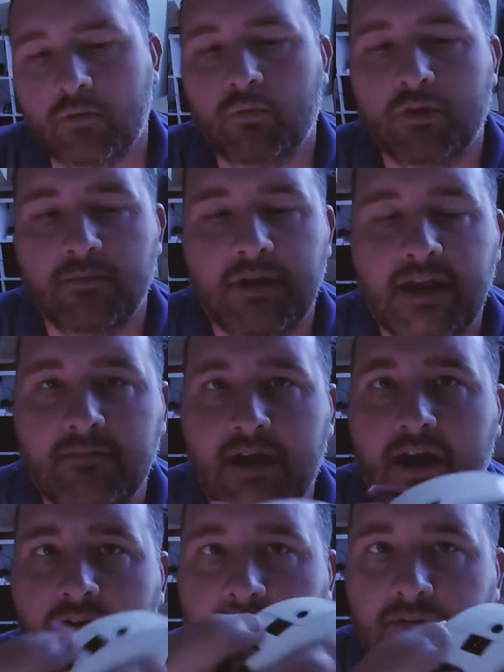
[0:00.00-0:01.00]
where the main
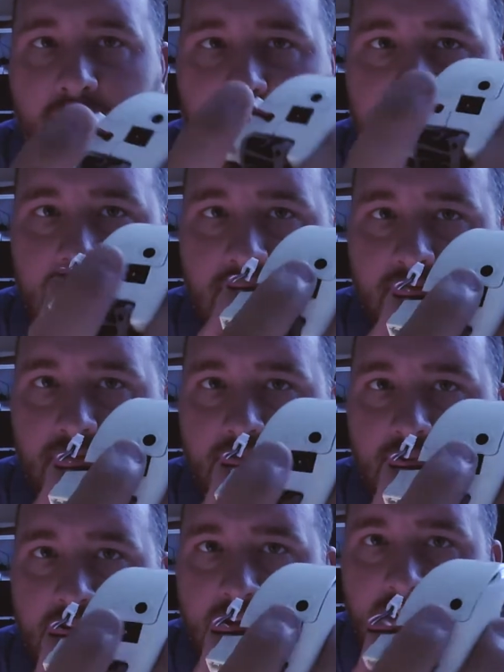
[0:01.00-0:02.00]
battery plugs in,
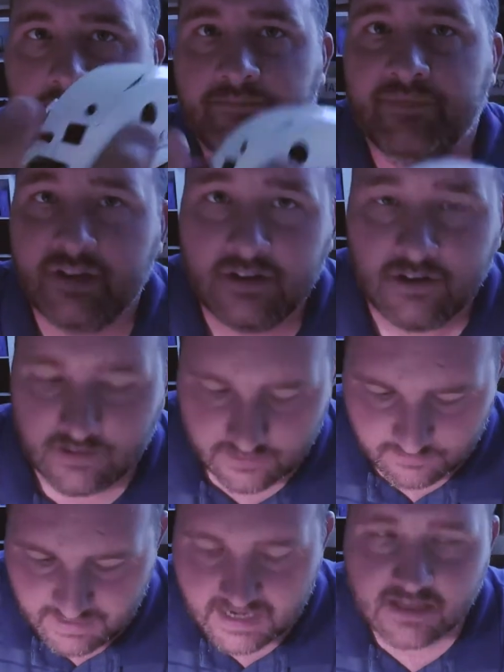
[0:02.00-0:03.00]
right there. In
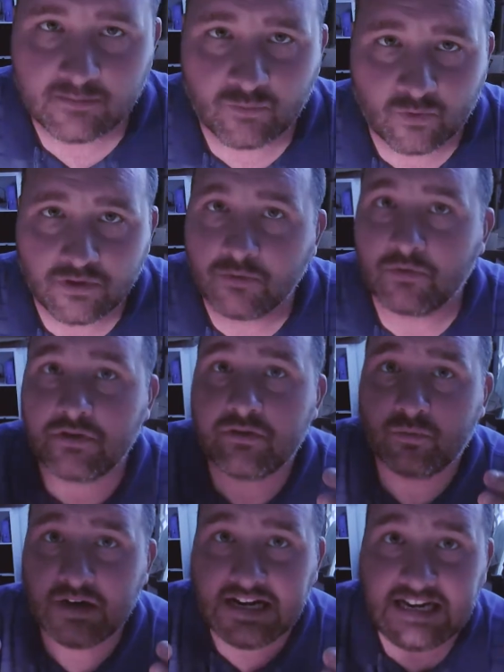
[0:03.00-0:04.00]
the back of the board there were
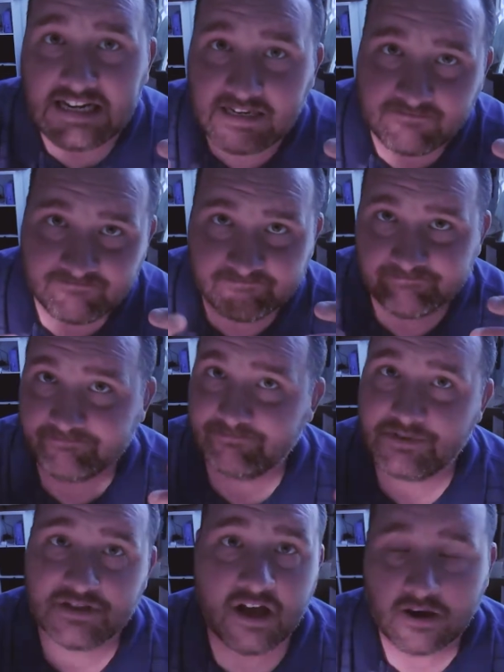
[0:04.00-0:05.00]
3
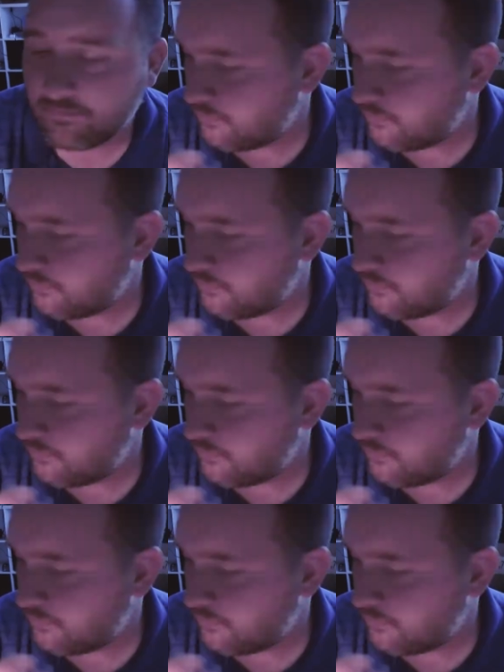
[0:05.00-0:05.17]
solder